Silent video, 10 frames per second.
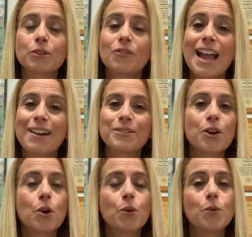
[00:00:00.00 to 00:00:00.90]
around
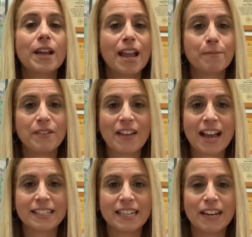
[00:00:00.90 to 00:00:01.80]
who can't be
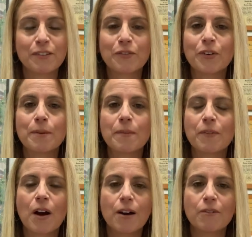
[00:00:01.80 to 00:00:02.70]
vaccinated for
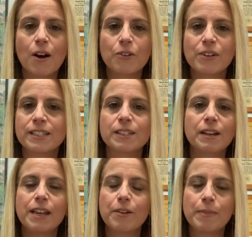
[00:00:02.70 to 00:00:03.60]
other reasons,
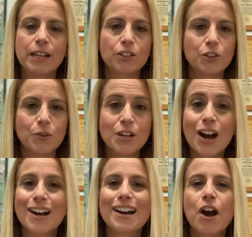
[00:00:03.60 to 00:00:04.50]
either being too
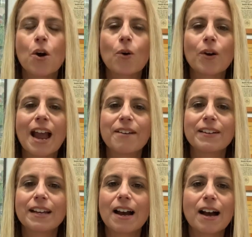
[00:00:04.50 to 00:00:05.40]
young or
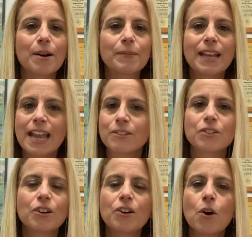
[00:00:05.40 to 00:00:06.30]
having
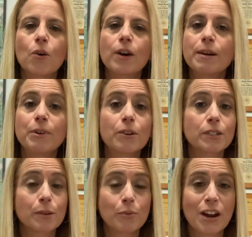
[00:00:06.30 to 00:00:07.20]
cancer or
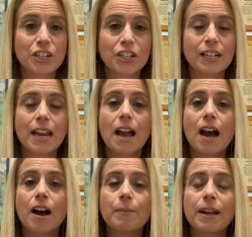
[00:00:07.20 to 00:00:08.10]
immunosuppression.
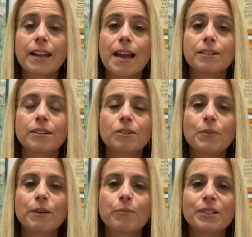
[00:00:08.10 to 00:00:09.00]
Again,
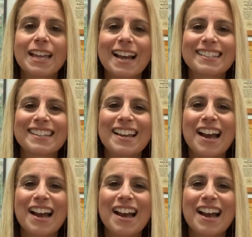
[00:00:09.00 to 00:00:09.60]
we can protect